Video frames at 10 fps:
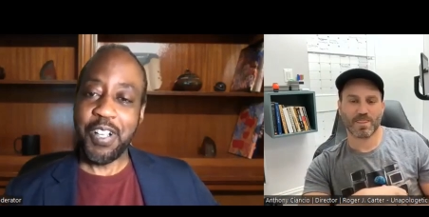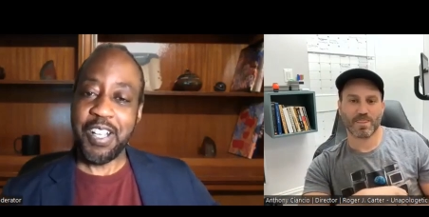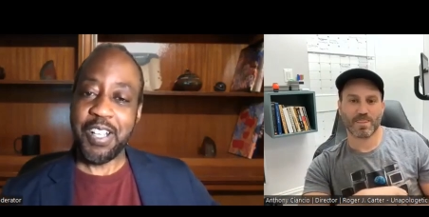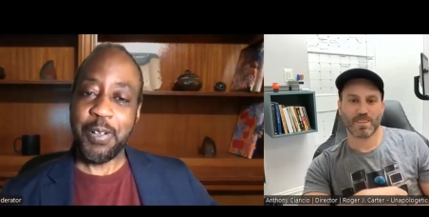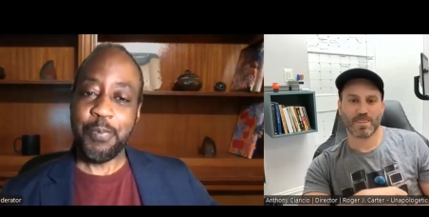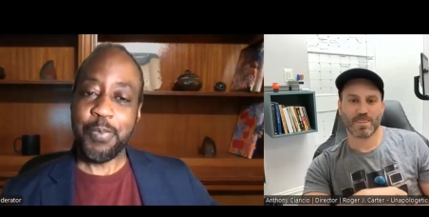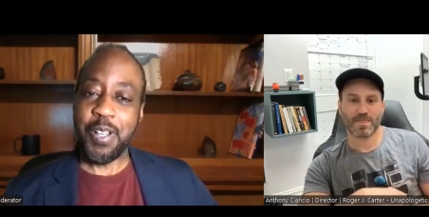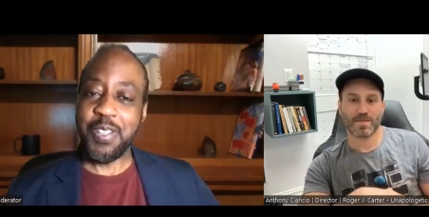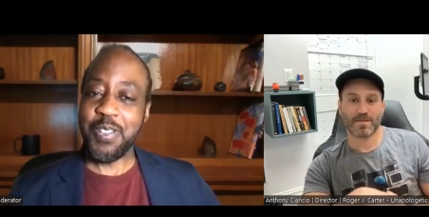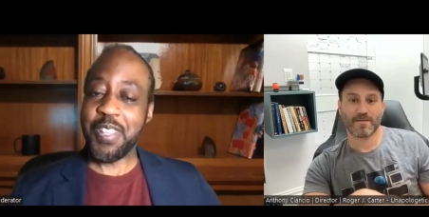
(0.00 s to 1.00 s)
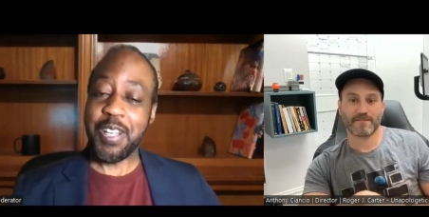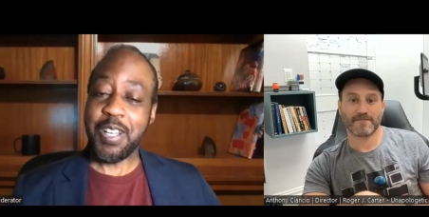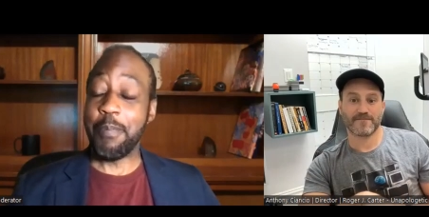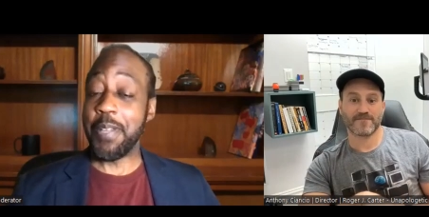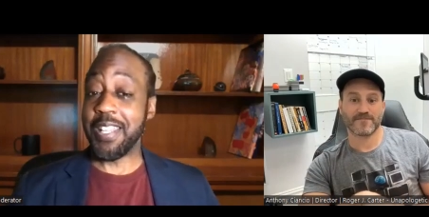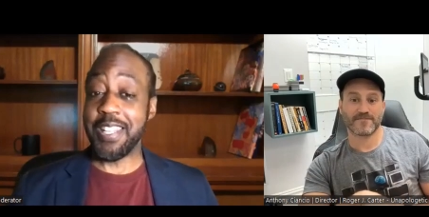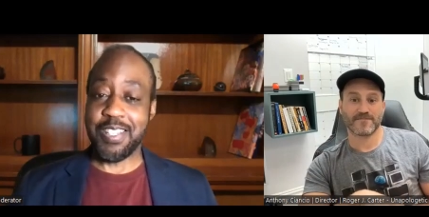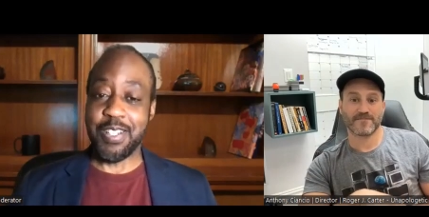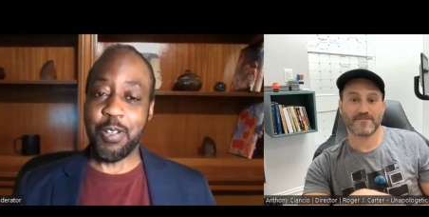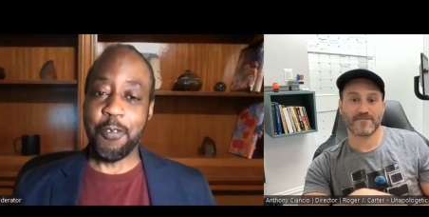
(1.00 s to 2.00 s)
Speaker 1: are you thinking about making this into a
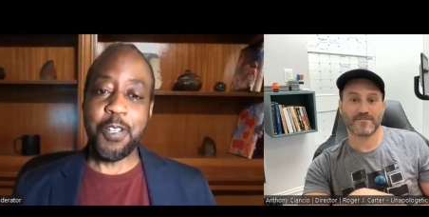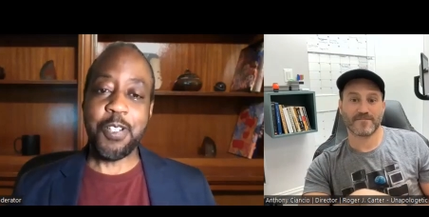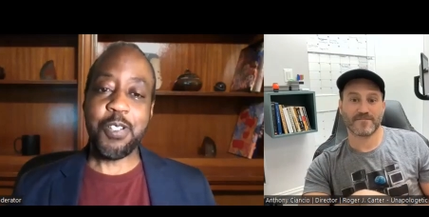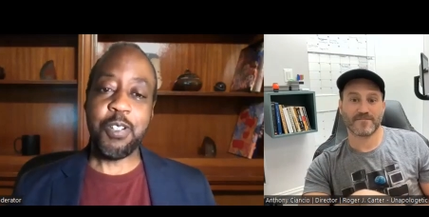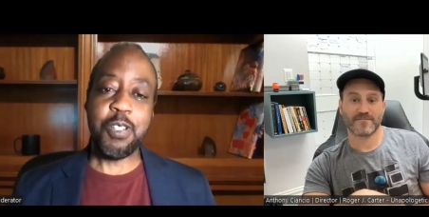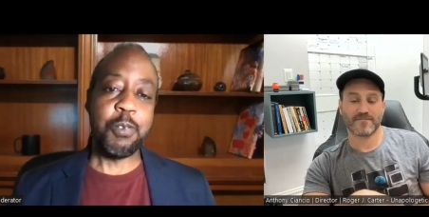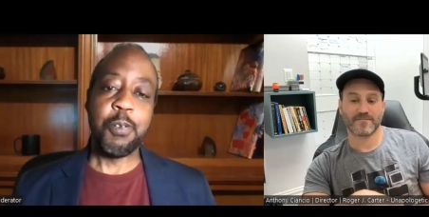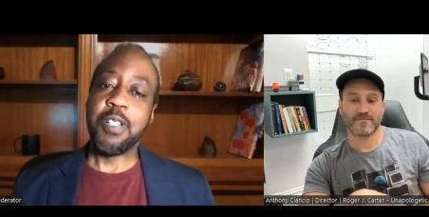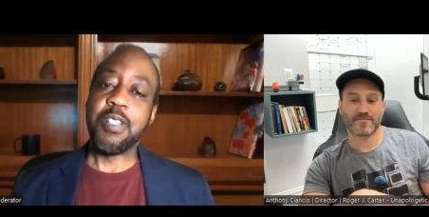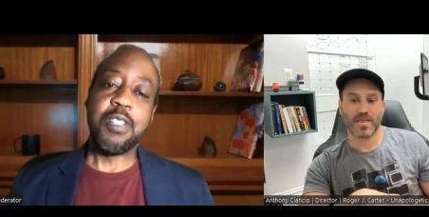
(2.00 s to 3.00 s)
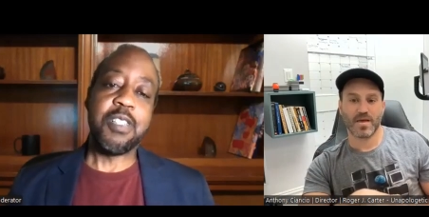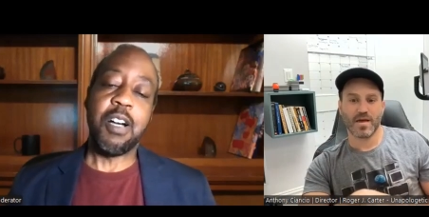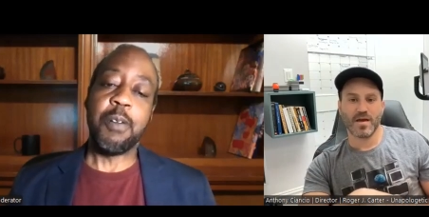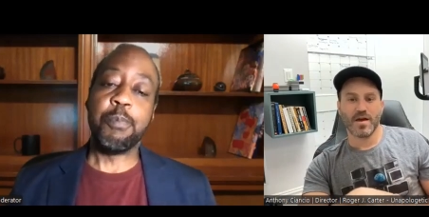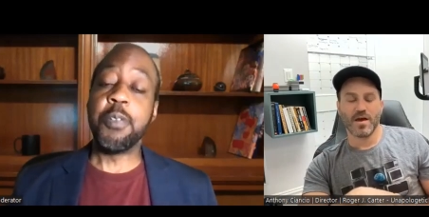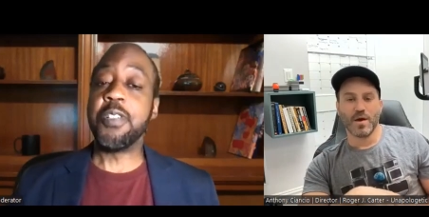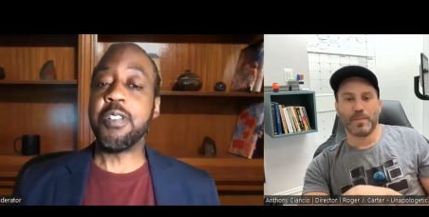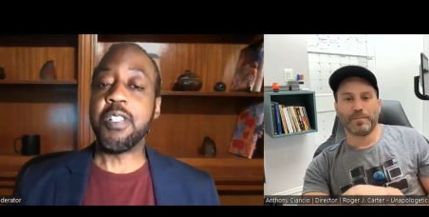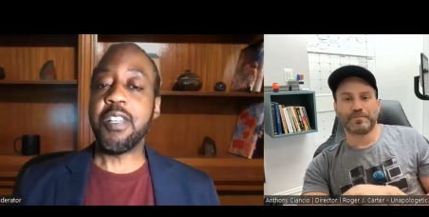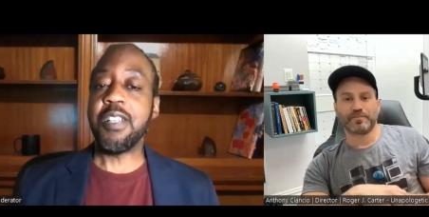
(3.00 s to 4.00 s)
feature are you um, moving to another
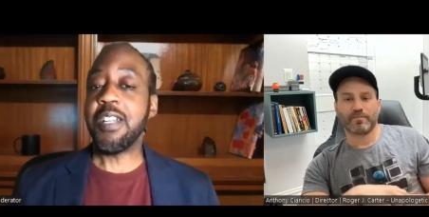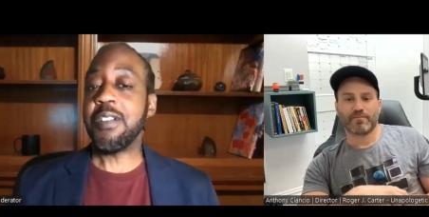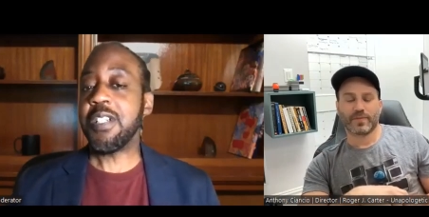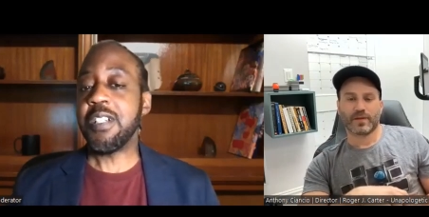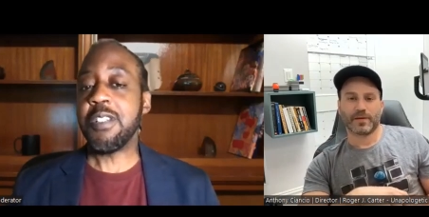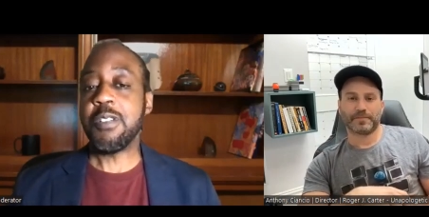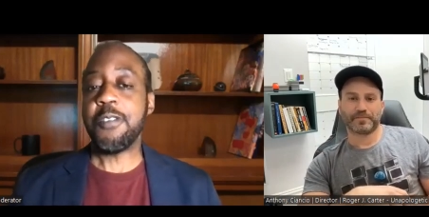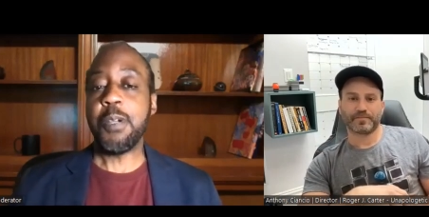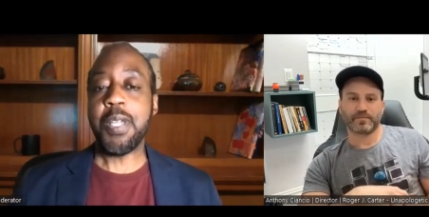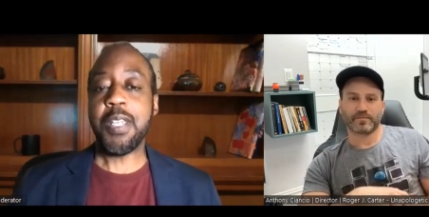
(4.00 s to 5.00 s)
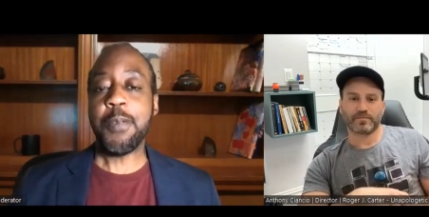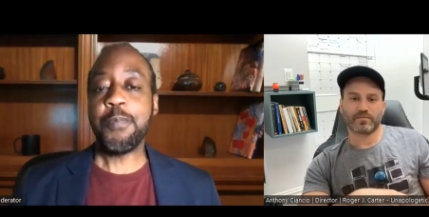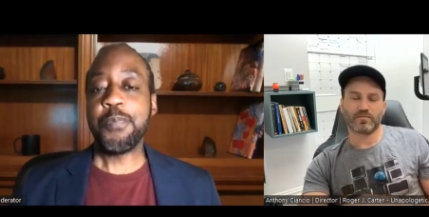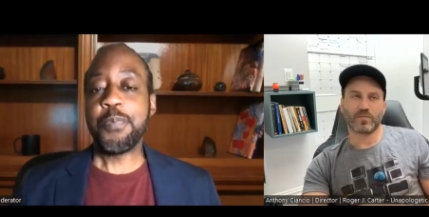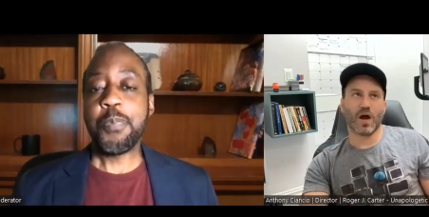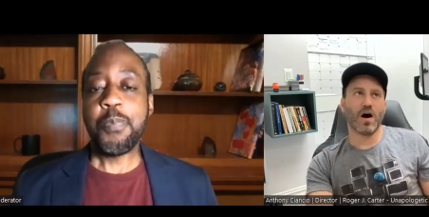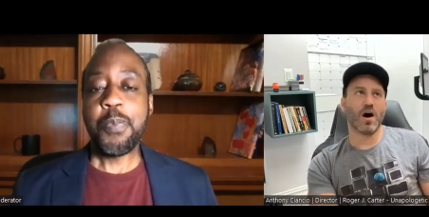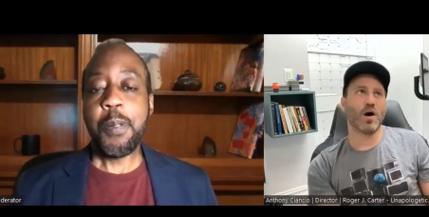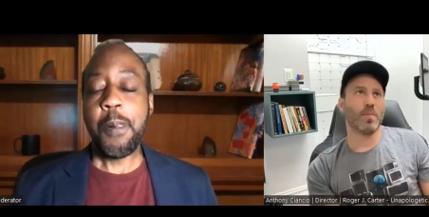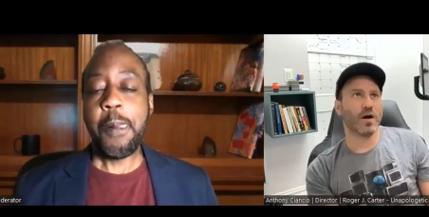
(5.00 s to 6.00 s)
area in terms of filmmaking
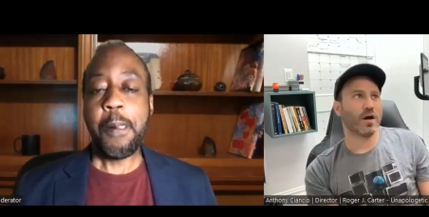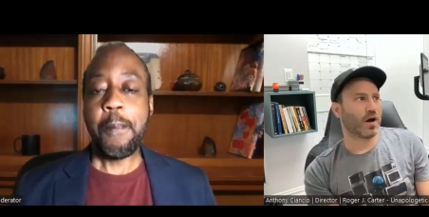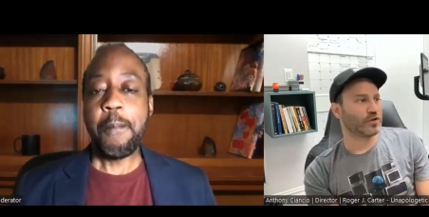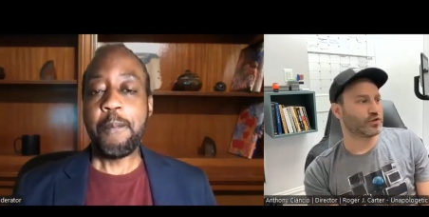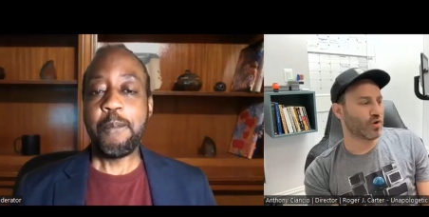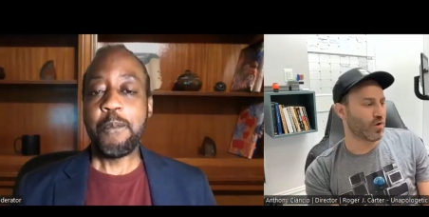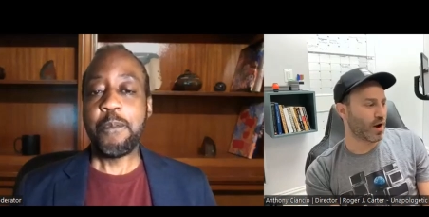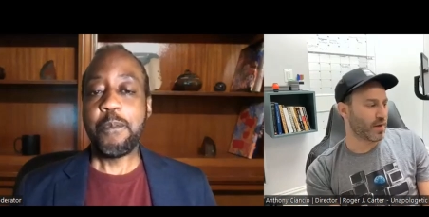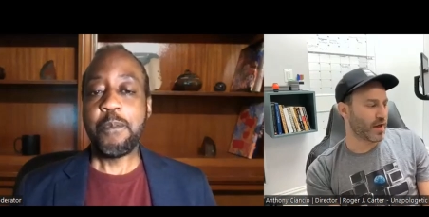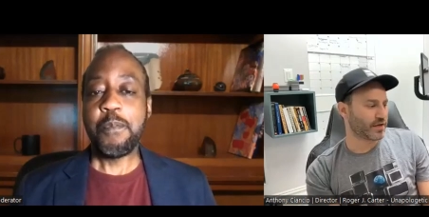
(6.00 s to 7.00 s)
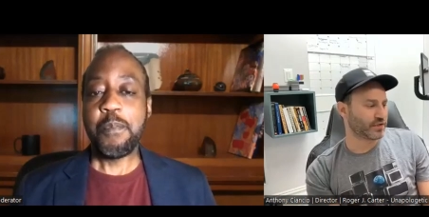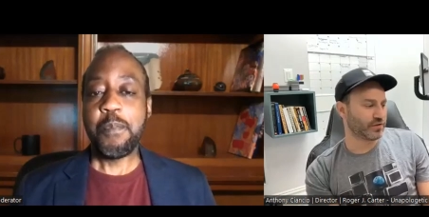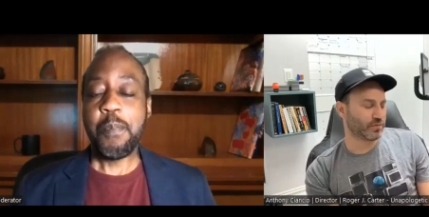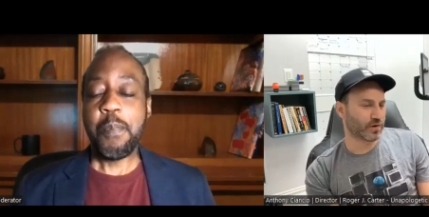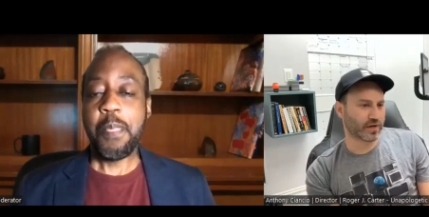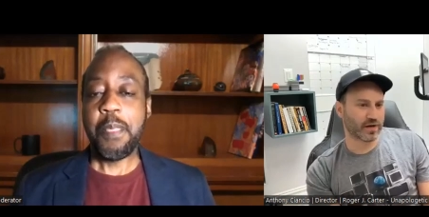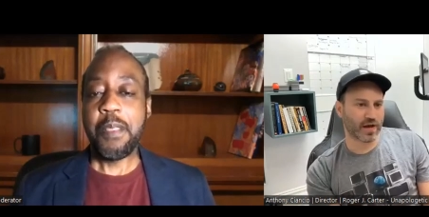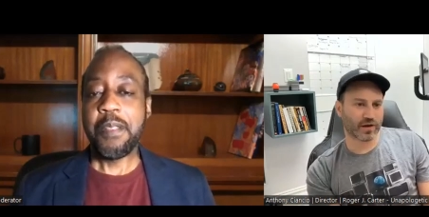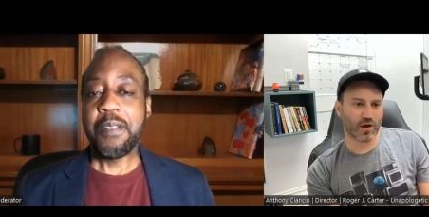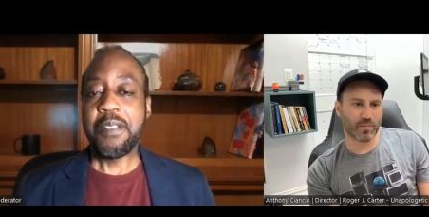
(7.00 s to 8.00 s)
Speaker 2: um, so I'm actually working on
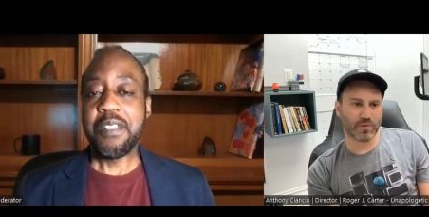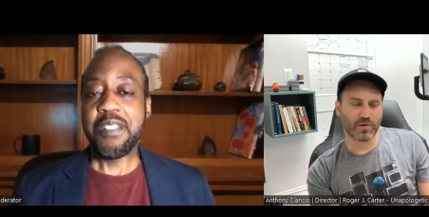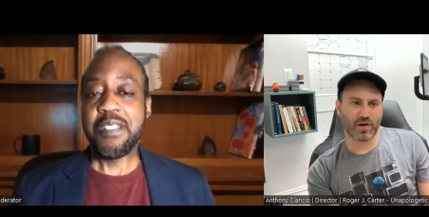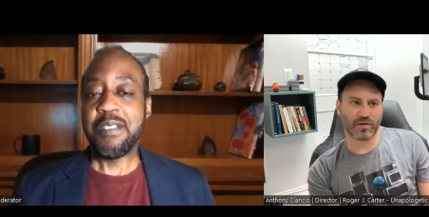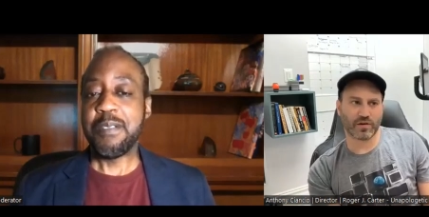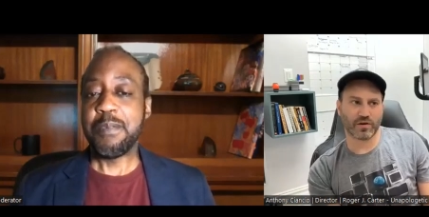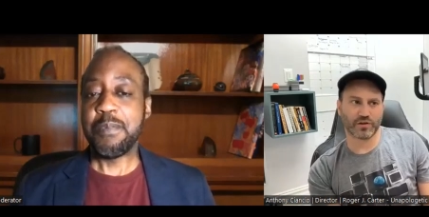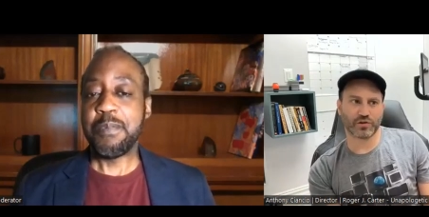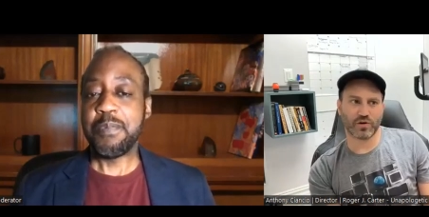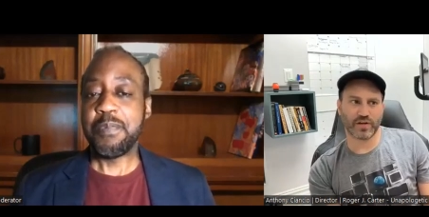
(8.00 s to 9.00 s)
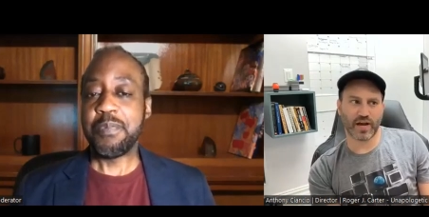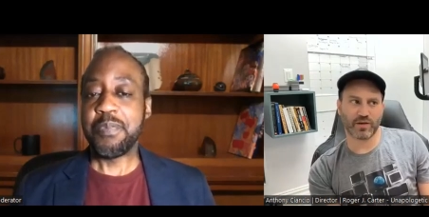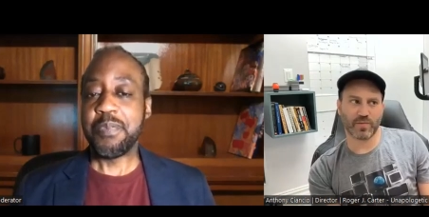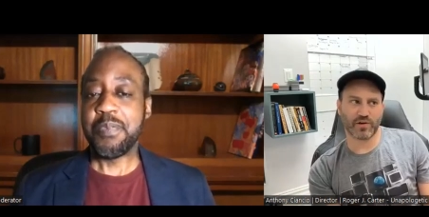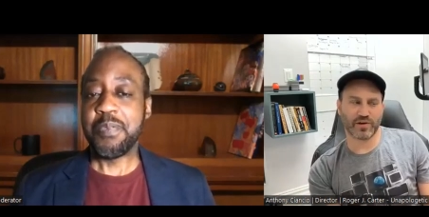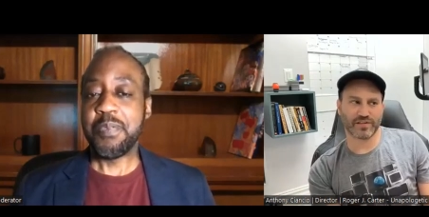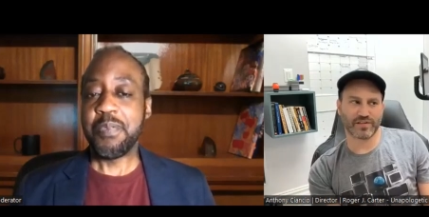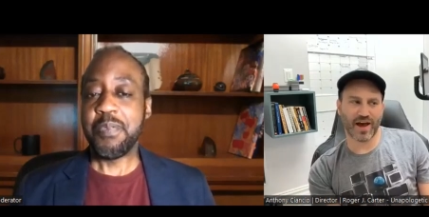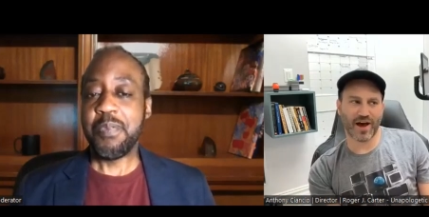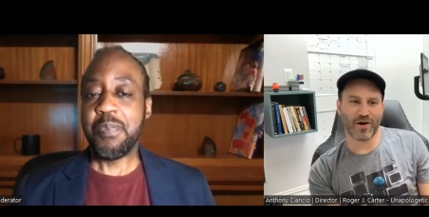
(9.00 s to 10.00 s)
a couple other short documentaries
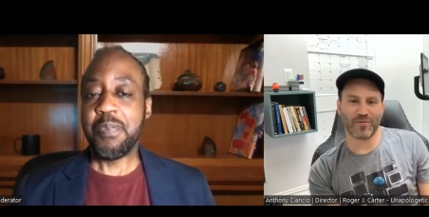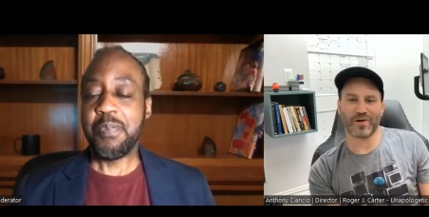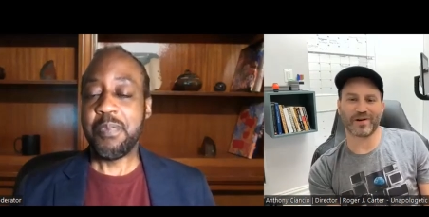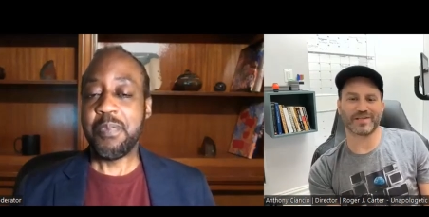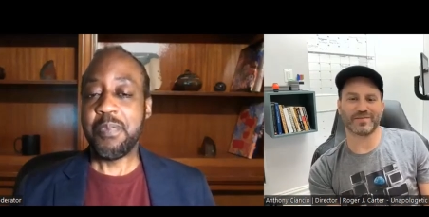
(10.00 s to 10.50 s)
now. One is